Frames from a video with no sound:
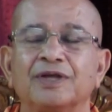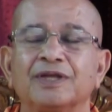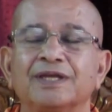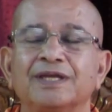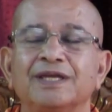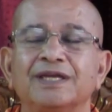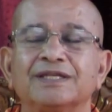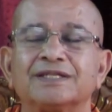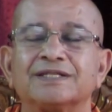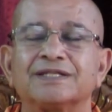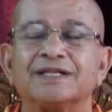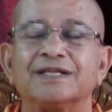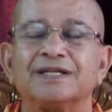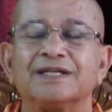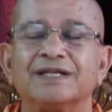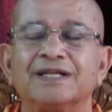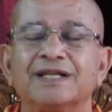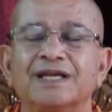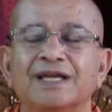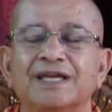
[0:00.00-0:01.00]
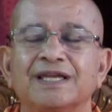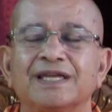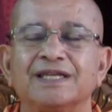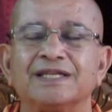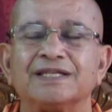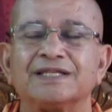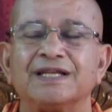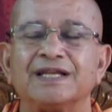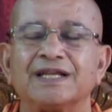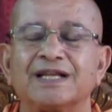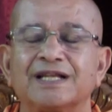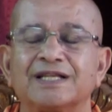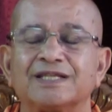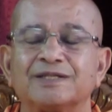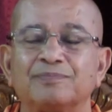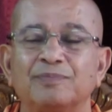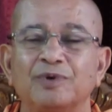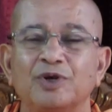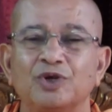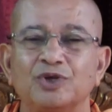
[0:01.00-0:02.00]
Eastern is little
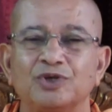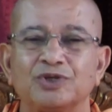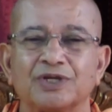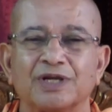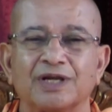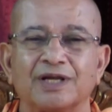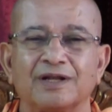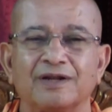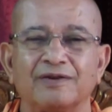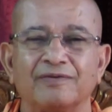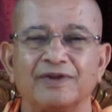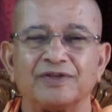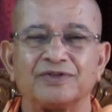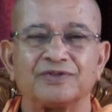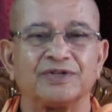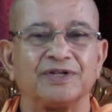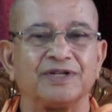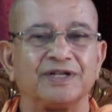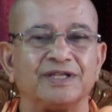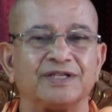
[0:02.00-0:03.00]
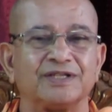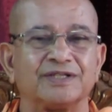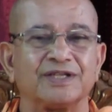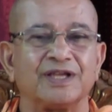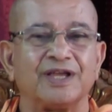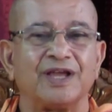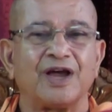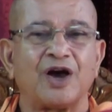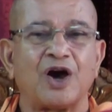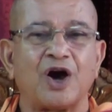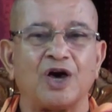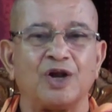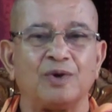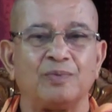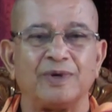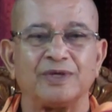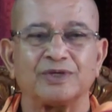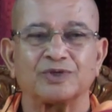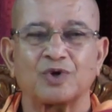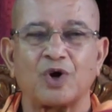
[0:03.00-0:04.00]
spiritual, Western is
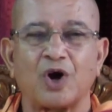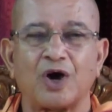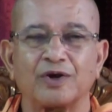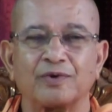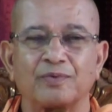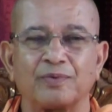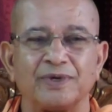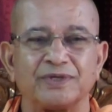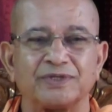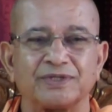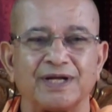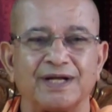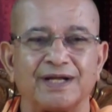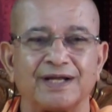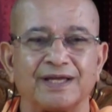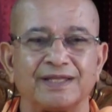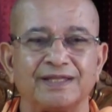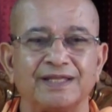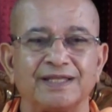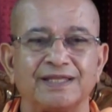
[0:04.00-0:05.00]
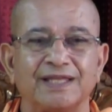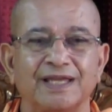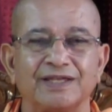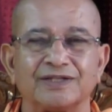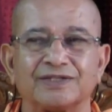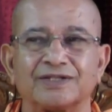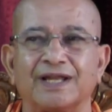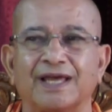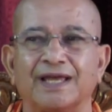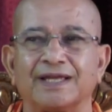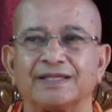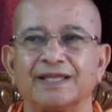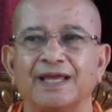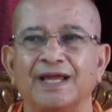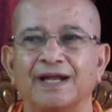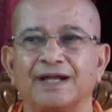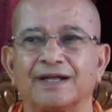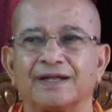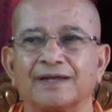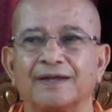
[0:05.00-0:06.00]
always conquest and the things like
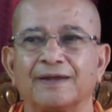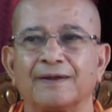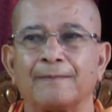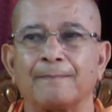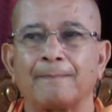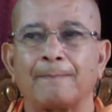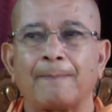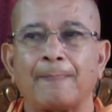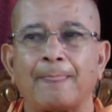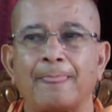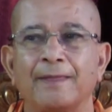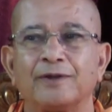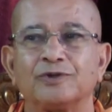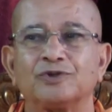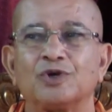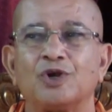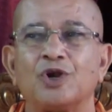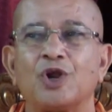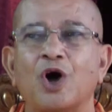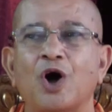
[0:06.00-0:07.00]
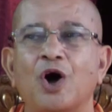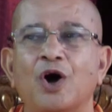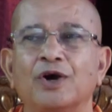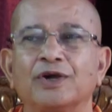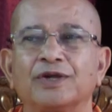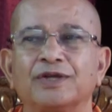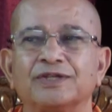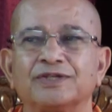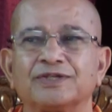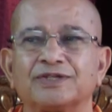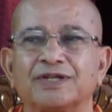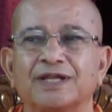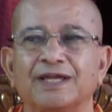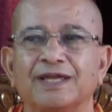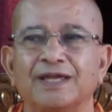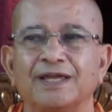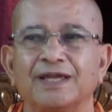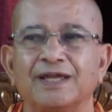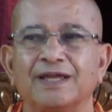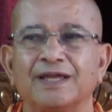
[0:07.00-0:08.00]
that. So long
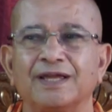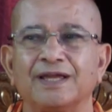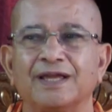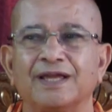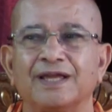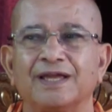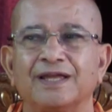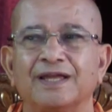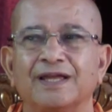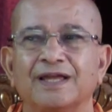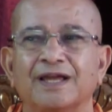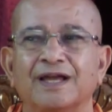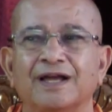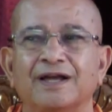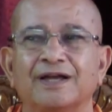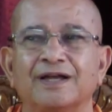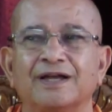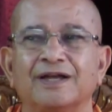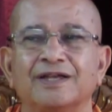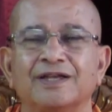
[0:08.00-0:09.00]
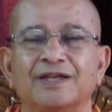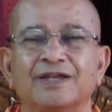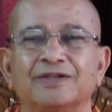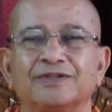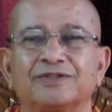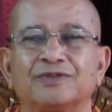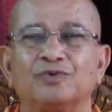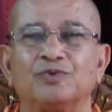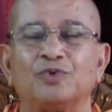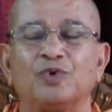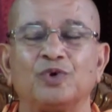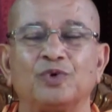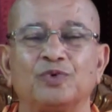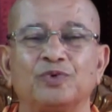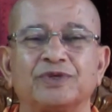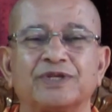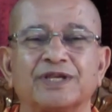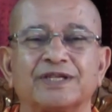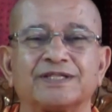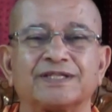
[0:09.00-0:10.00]
history,
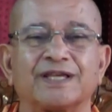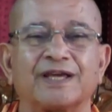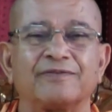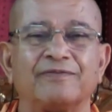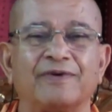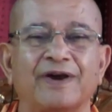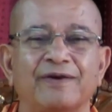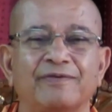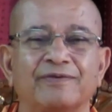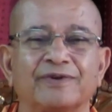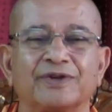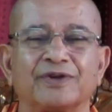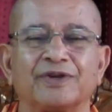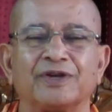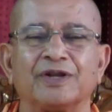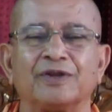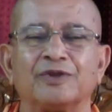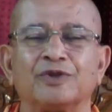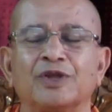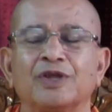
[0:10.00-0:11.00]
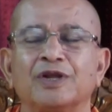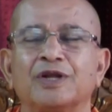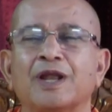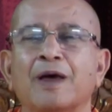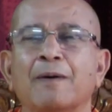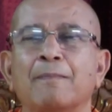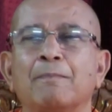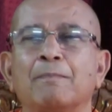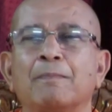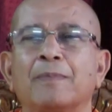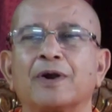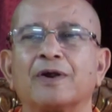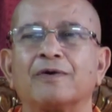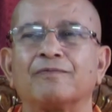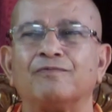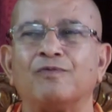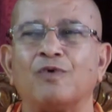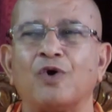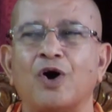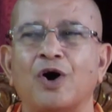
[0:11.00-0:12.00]
which has survived a number
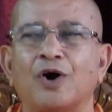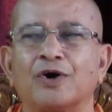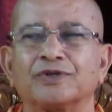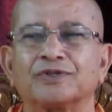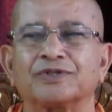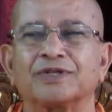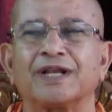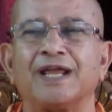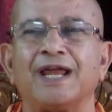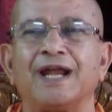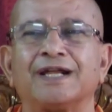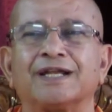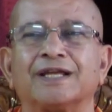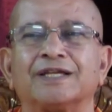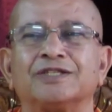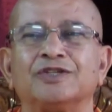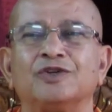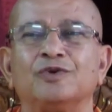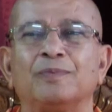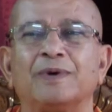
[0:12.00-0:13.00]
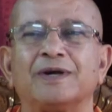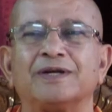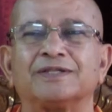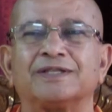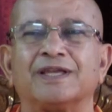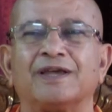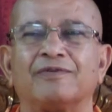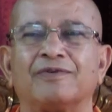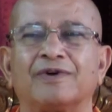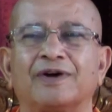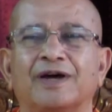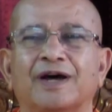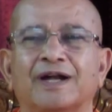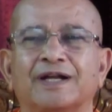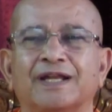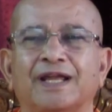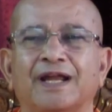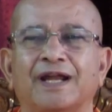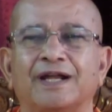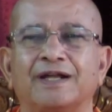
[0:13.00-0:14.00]
of wars, great achievements they have
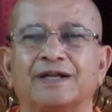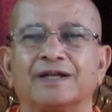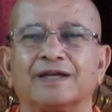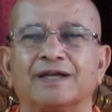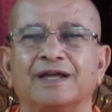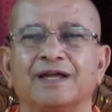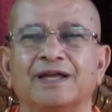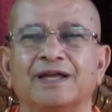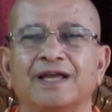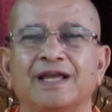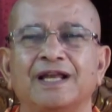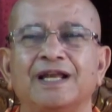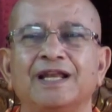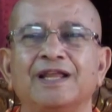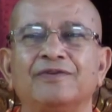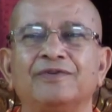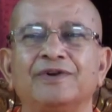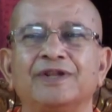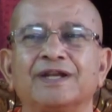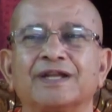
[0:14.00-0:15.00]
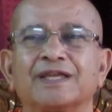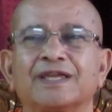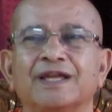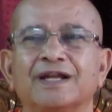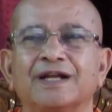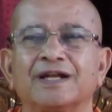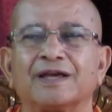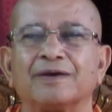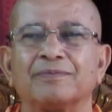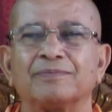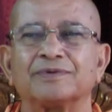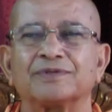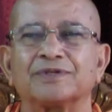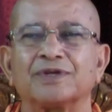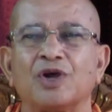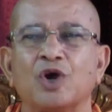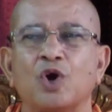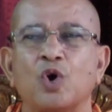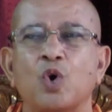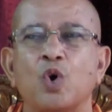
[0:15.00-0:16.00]
attained, lived in kingdoms,
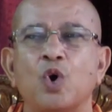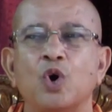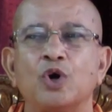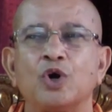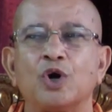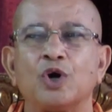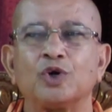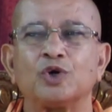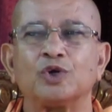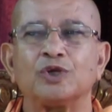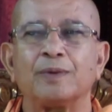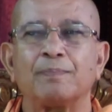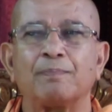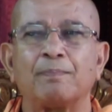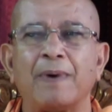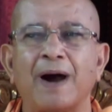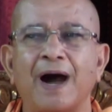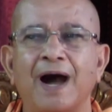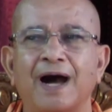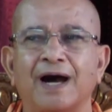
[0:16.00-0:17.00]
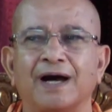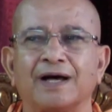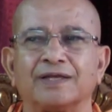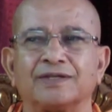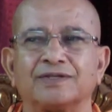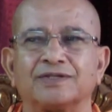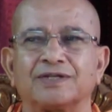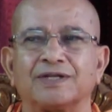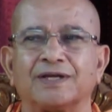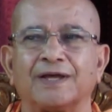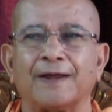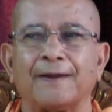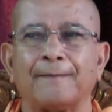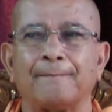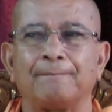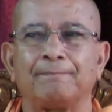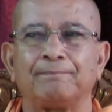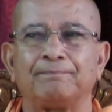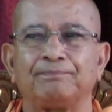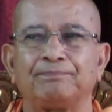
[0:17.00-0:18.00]
hold on to the past,
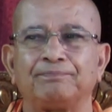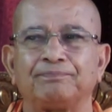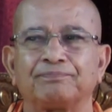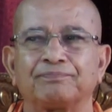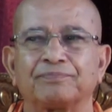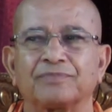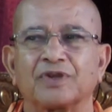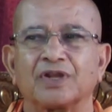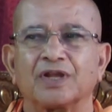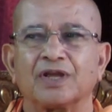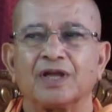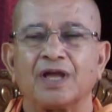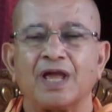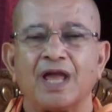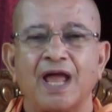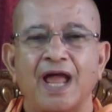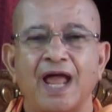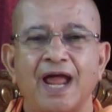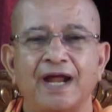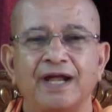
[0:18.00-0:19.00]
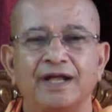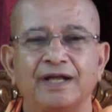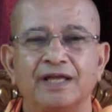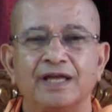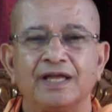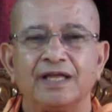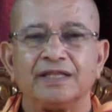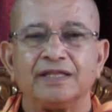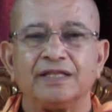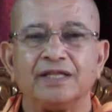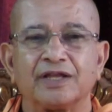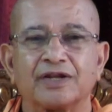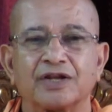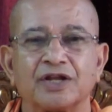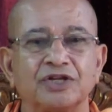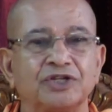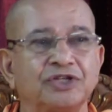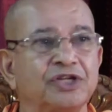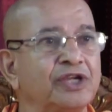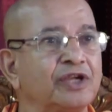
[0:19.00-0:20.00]
and the
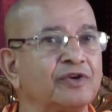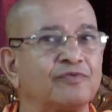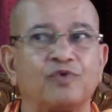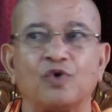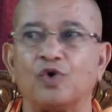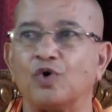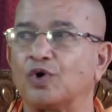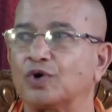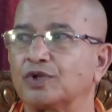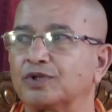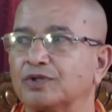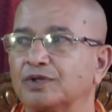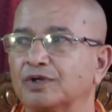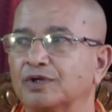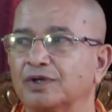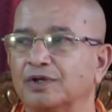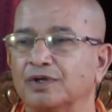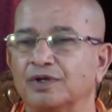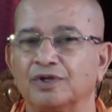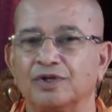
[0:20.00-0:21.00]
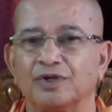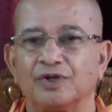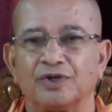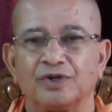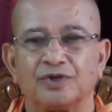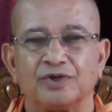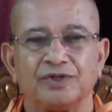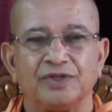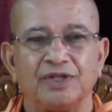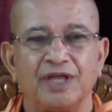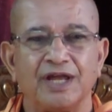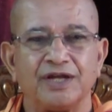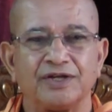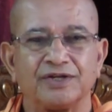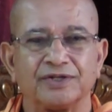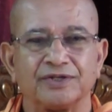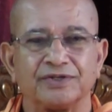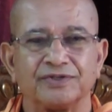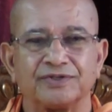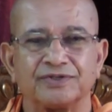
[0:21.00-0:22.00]
rushing forth
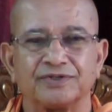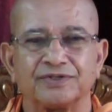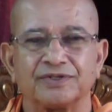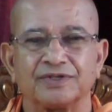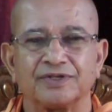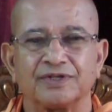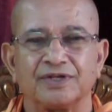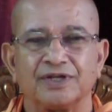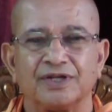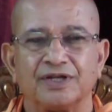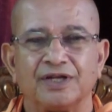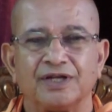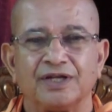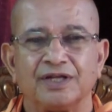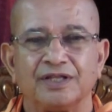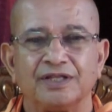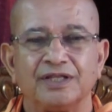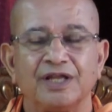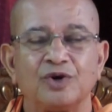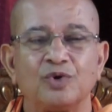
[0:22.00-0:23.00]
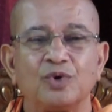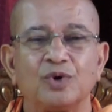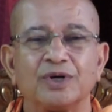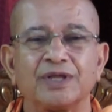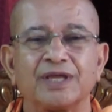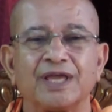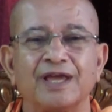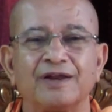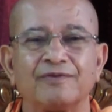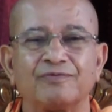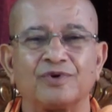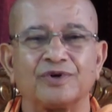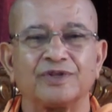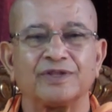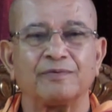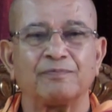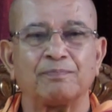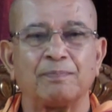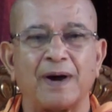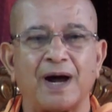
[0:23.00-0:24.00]
nations, they don't care for
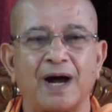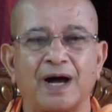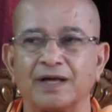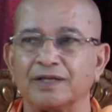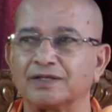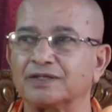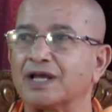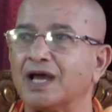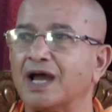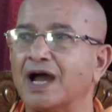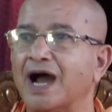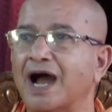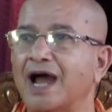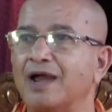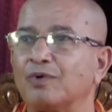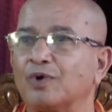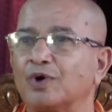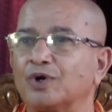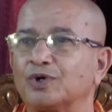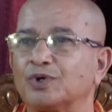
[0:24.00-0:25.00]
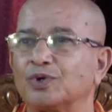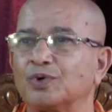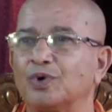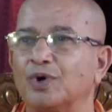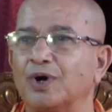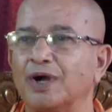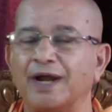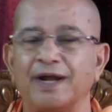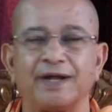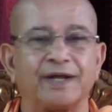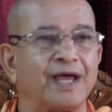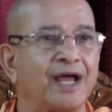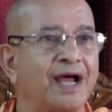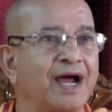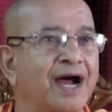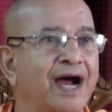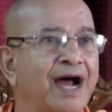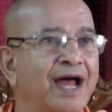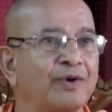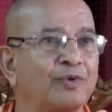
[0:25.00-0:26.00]
the past. I want to go ahead.
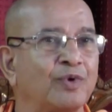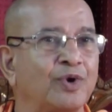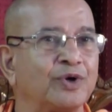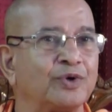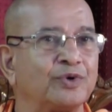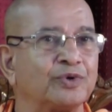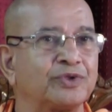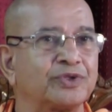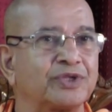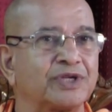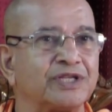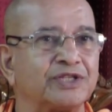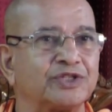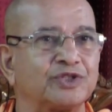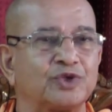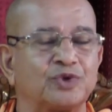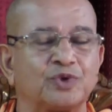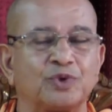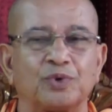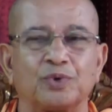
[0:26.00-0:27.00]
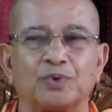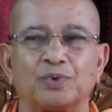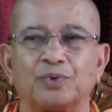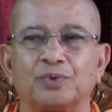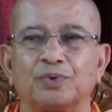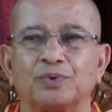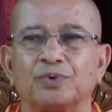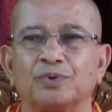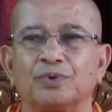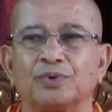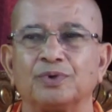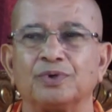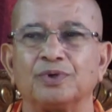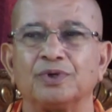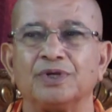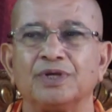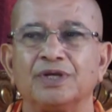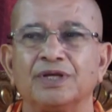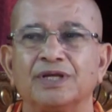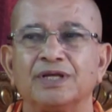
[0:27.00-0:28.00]
I want to thrust through.
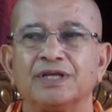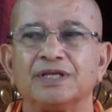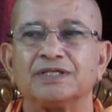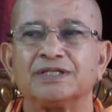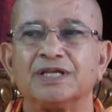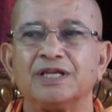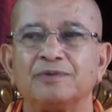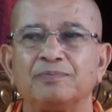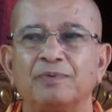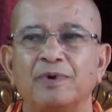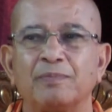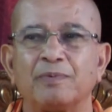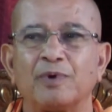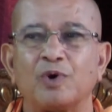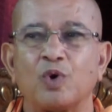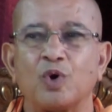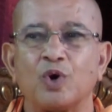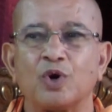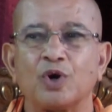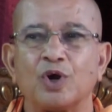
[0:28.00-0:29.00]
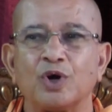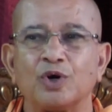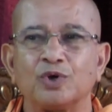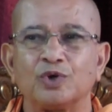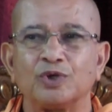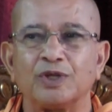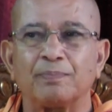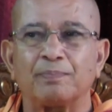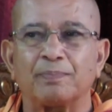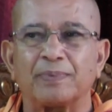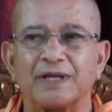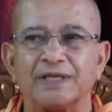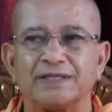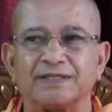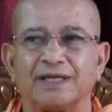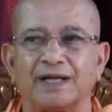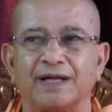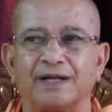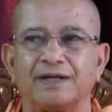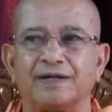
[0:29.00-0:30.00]
Such people hold on to the
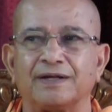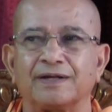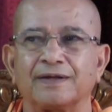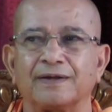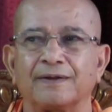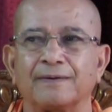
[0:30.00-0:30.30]
present.